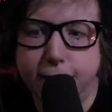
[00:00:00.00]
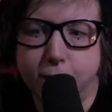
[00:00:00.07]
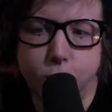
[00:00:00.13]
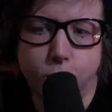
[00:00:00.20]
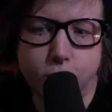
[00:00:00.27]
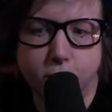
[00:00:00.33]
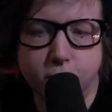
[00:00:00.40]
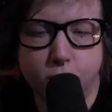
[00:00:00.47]
As soon
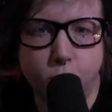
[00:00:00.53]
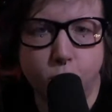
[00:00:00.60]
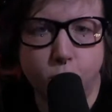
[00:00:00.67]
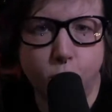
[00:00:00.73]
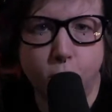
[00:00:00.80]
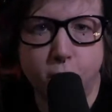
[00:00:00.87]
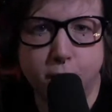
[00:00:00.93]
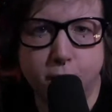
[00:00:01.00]
as there's an
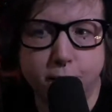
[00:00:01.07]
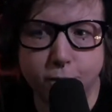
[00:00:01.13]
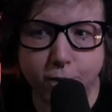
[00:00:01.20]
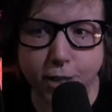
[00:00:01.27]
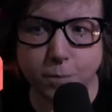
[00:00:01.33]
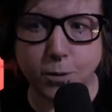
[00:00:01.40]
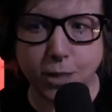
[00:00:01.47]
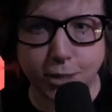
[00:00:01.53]
audience
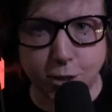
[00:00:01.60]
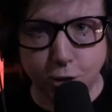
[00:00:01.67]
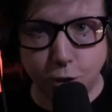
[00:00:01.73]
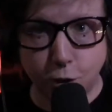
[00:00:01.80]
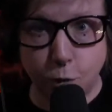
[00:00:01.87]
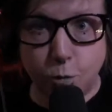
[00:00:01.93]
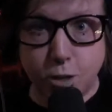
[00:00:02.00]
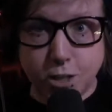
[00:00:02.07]
available, let's just
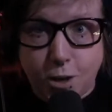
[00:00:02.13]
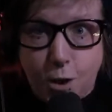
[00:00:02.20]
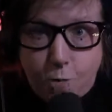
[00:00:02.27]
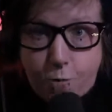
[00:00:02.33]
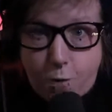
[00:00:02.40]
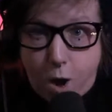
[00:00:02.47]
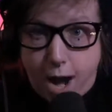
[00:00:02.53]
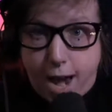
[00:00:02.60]
go. Just go
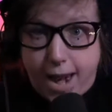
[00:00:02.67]
for